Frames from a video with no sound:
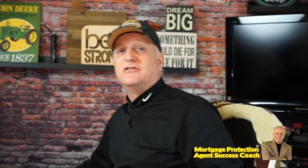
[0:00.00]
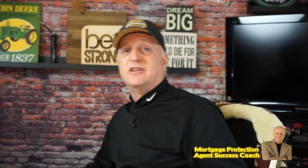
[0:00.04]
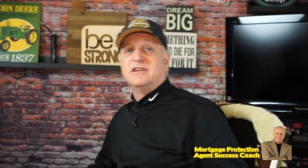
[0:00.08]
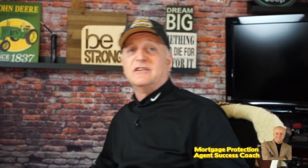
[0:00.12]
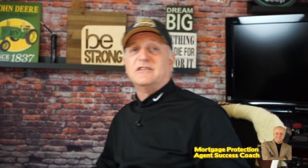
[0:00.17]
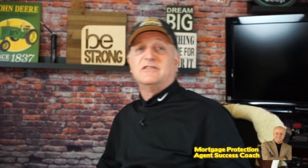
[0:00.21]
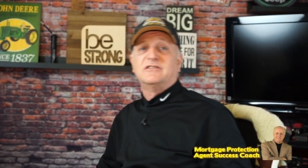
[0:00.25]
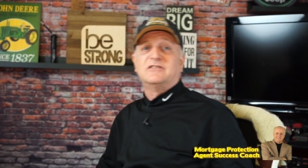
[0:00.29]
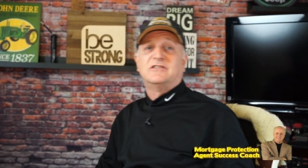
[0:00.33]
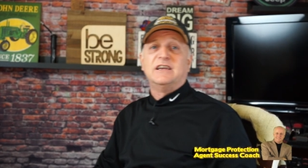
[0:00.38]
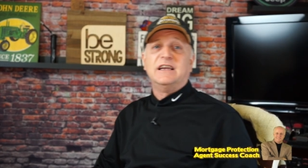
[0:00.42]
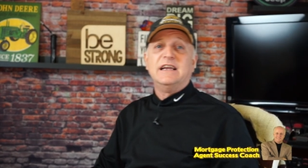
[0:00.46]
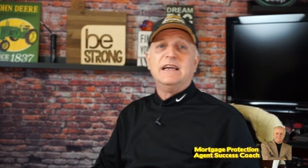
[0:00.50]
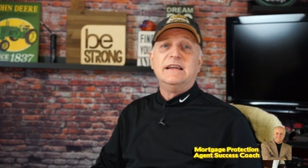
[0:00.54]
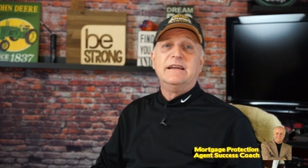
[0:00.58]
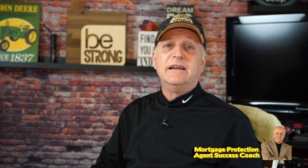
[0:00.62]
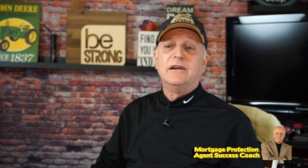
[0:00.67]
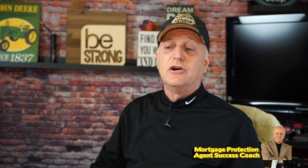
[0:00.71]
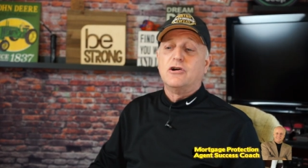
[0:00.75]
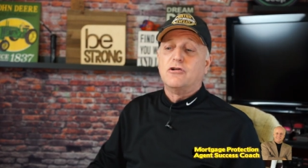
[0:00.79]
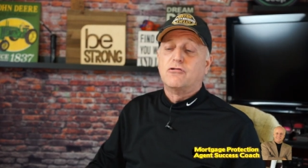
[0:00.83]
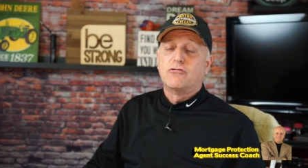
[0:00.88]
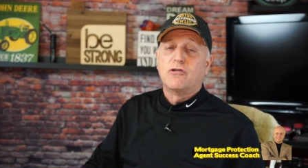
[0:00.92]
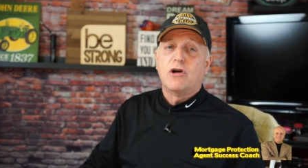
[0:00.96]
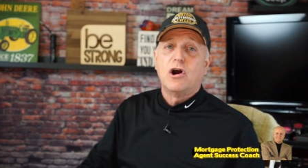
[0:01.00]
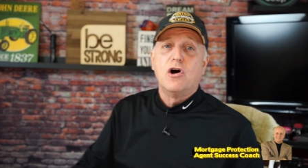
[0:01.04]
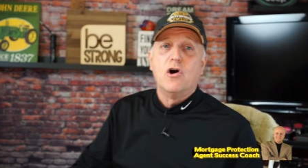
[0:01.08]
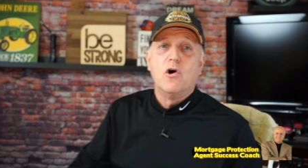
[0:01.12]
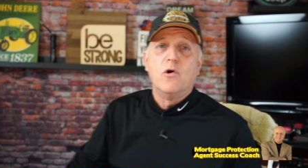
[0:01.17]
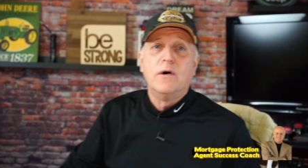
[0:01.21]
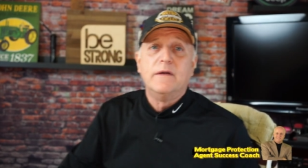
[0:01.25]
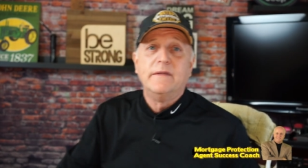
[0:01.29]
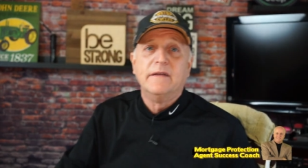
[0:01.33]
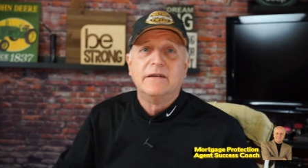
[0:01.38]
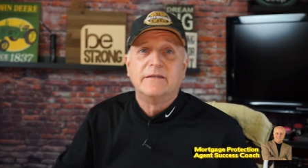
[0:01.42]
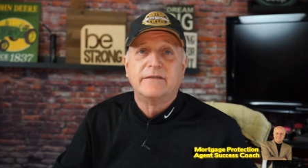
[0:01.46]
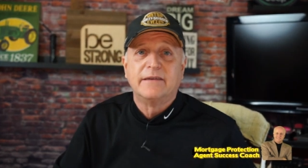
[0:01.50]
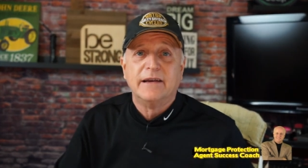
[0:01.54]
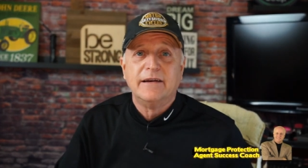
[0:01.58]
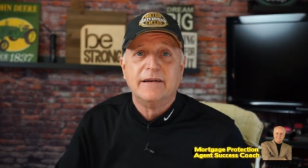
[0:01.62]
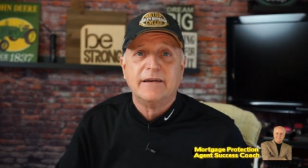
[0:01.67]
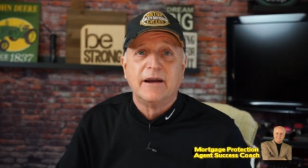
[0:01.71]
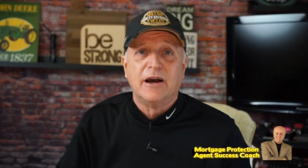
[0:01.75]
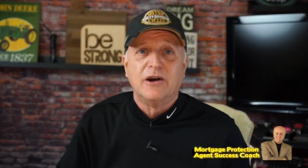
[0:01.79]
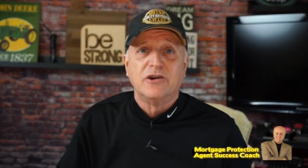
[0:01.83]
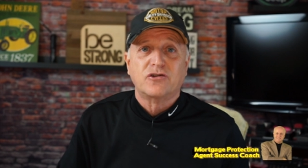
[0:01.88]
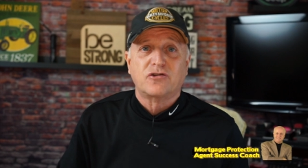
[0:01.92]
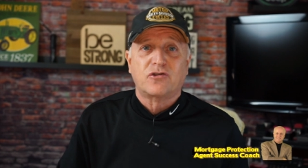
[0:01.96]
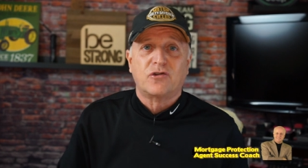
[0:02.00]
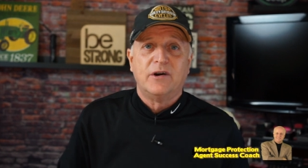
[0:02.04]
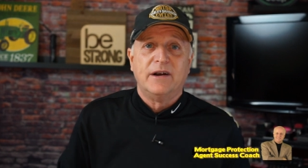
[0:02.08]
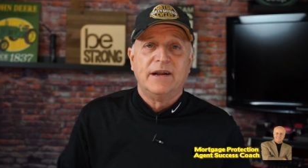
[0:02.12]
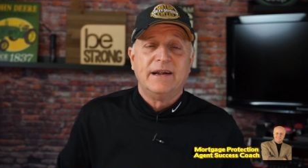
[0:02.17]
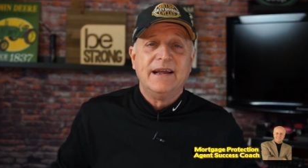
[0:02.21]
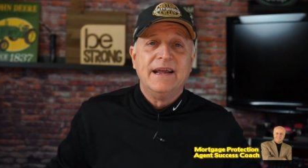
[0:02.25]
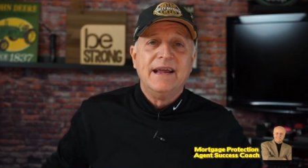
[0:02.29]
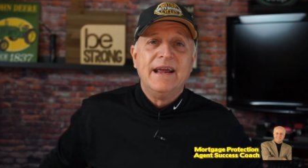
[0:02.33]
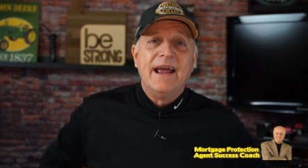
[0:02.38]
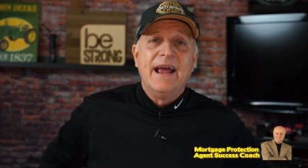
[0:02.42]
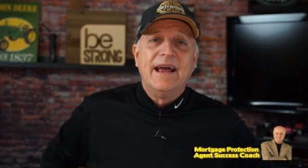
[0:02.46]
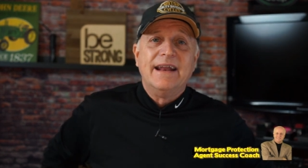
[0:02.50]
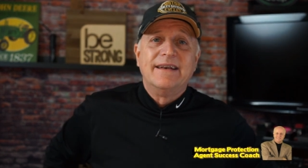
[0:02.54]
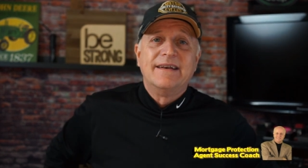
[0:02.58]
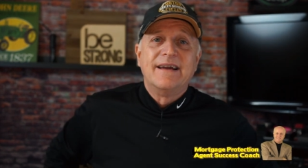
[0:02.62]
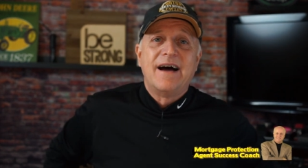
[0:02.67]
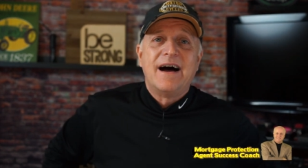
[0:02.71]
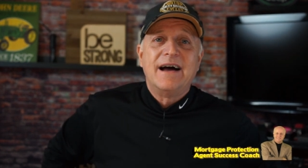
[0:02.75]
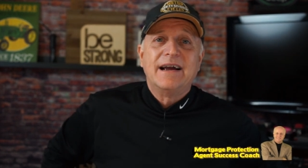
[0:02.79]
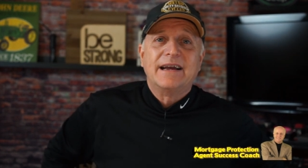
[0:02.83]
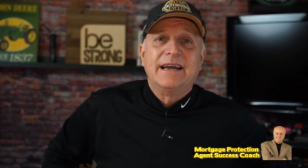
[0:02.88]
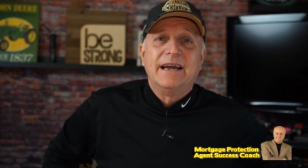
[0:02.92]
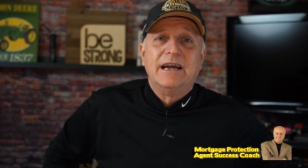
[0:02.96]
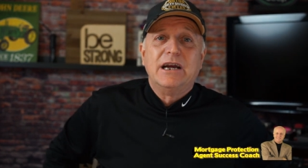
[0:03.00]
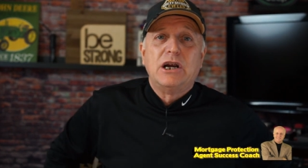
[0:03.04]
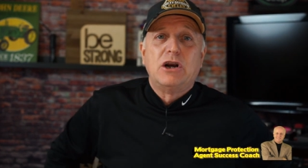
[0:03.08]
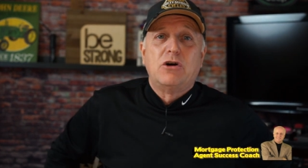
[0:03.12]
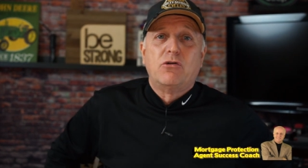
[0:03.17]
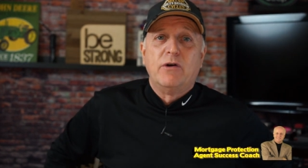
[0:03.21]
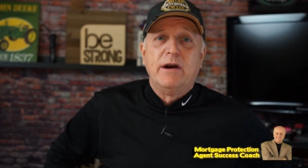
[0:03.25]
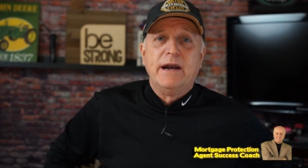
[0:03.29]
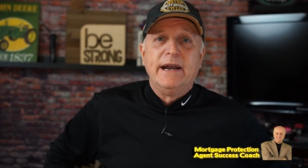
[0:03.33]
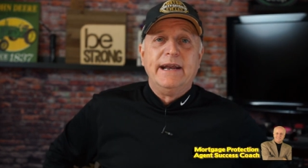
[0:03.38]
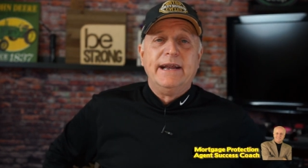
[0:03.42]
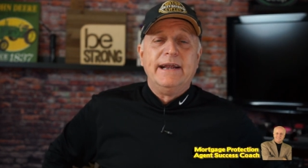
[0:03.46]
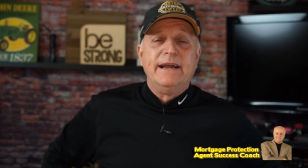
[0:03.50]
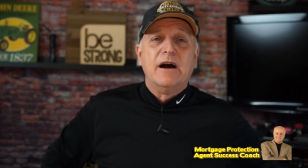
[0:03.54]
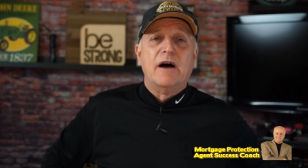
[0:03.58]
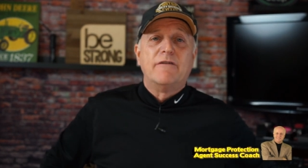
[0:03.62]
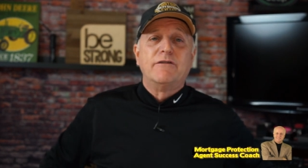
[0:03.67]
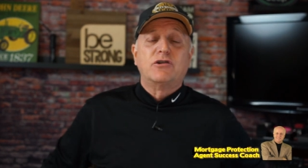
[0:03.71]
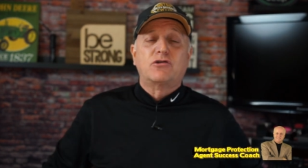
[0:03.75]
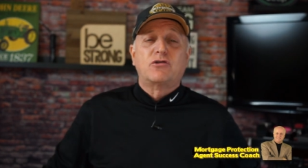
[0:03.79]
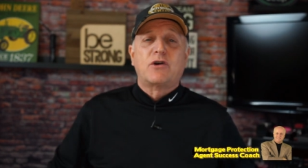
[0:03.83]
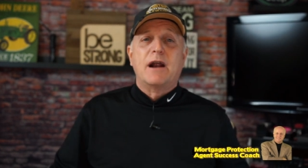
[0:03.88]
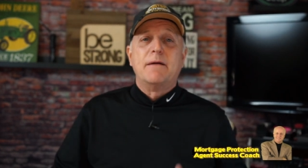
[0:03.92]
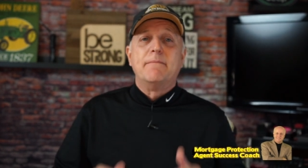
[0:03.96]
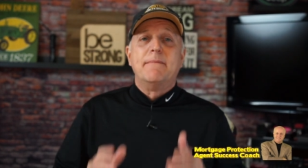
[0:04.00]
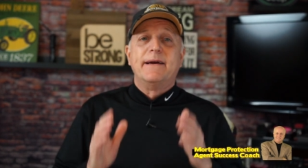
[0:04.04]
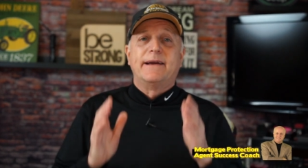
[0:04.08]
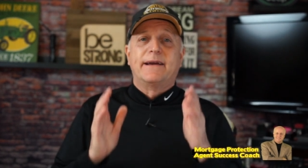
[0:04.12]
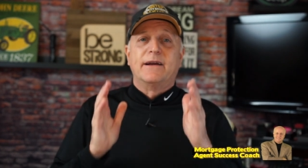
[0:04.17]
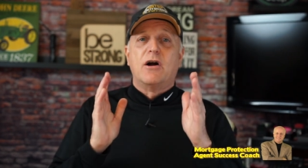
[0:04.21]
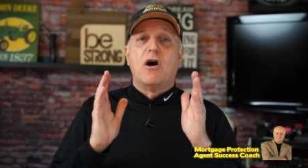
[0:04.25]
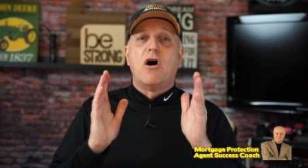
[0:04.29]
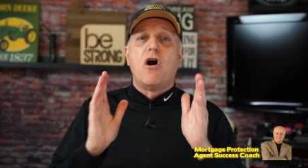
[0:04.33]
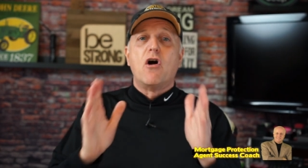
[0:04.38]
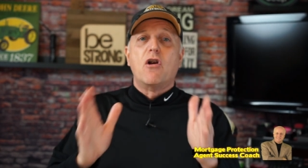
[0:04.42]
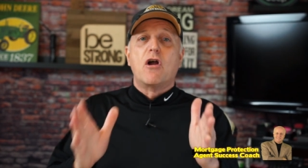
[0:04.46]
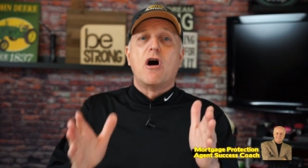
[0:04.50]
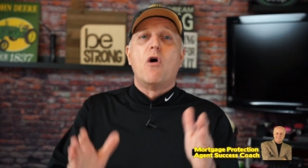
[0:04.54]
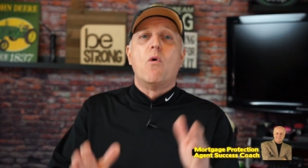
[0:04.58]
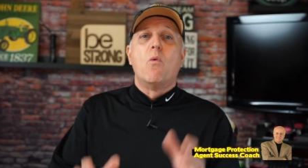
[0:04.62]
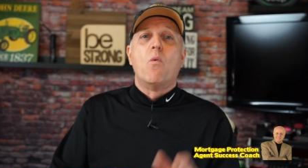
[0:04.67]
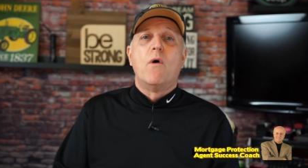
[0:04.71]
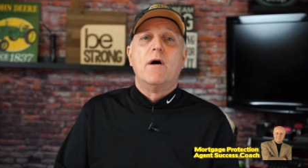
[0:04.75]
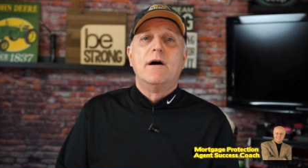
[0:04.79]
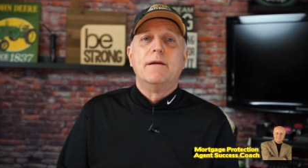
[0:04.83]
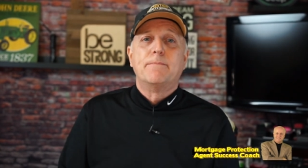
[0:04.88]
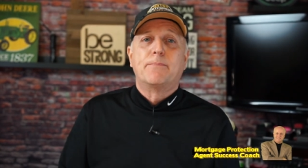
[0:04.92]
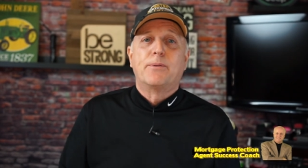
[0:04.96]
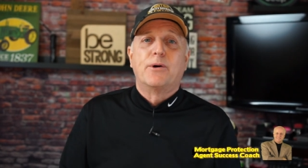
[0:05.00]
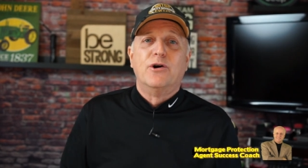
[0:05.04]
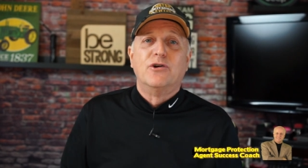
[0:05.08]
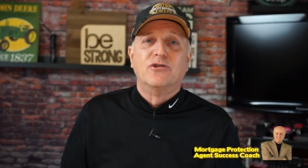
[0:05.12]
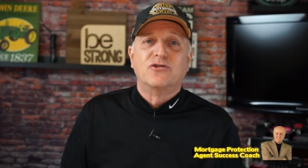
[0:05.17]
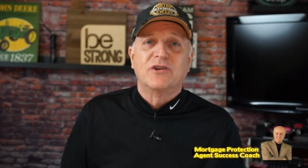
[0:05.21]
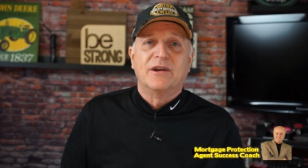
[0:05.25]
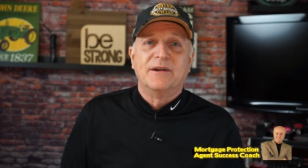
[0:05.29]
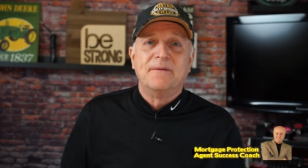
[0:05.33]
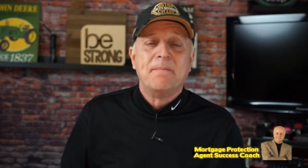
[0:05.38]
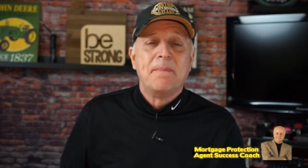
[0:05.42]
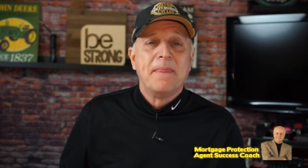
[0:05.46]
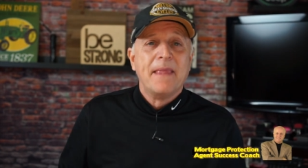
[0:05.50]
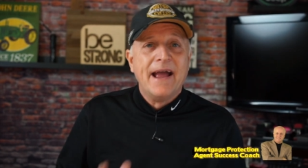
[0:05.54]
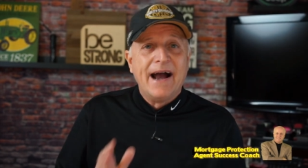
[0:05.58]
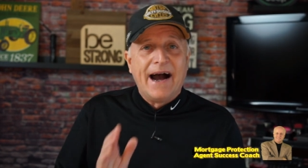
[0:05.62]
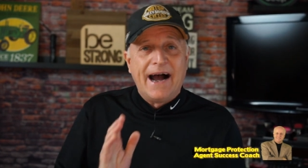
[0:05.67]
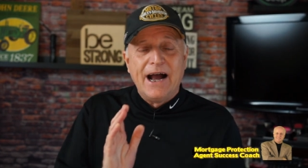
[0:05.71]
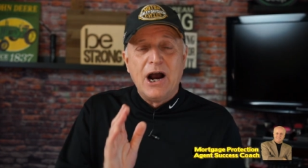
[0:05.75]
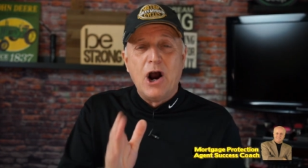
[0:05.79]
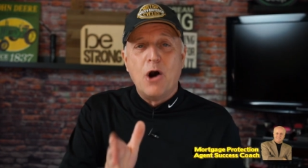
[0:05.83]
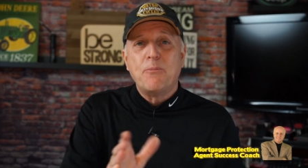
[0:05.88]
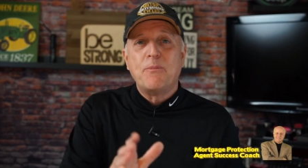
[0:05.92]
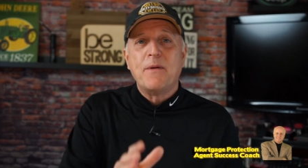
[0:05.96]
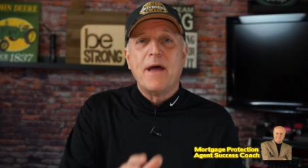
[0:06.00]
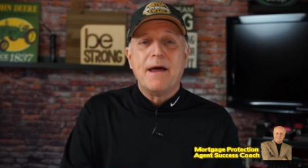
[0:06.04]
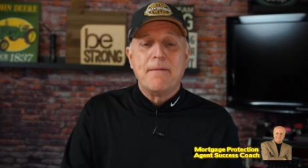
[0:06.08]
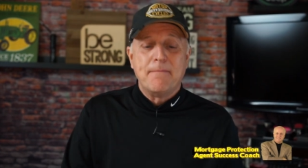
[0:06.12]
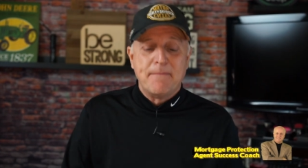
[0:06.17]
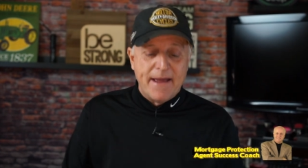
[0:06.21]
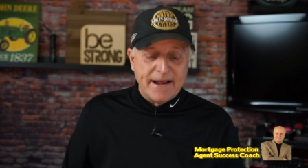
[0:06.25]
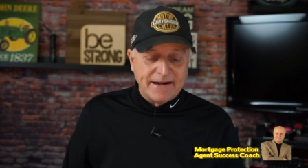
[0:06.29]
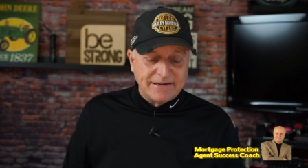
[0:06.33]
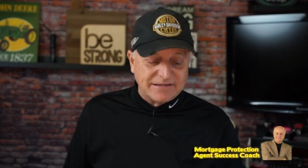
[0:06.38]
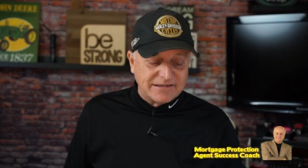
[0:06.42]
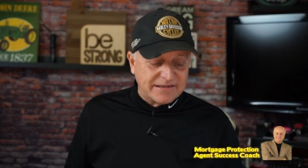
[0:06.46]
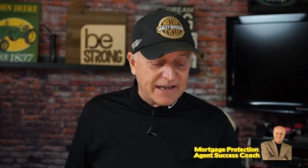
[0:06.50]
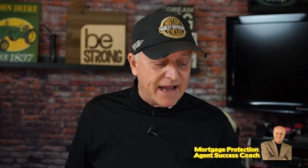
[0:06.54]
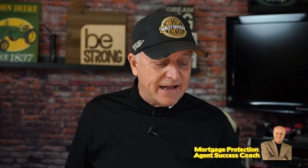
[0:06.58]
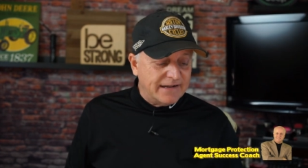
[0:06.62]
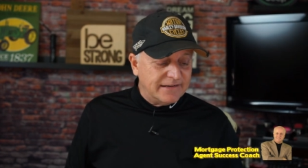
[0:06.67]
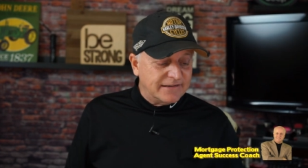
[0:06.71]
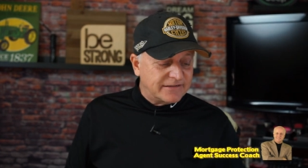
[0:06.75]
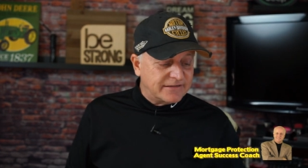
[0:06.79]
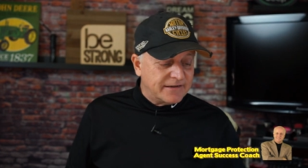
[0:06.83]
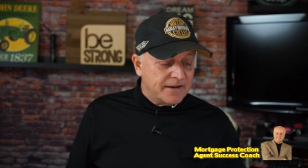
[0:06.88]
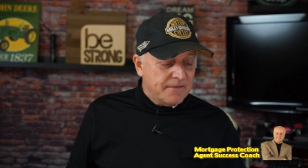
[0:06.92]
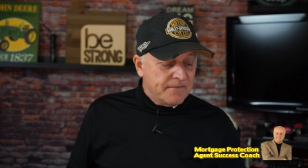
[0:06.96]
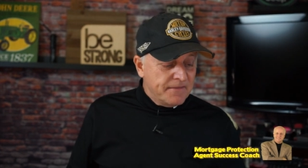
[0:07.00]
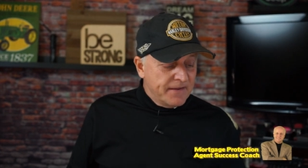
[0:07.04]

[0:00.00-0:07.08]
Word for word: succeed and grow in this industry and not get greedy off of trying to make it all on one person. I hope that makes sense.